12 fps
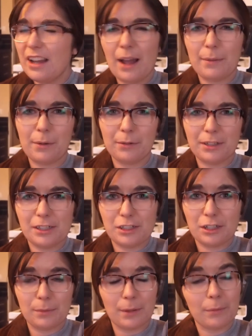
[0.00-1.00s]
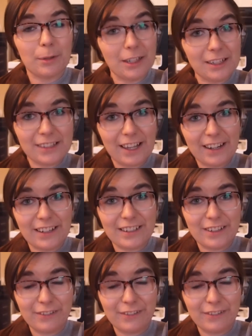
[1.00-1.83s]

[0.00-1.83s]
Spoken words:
I'm not really sure, but I'm really excited to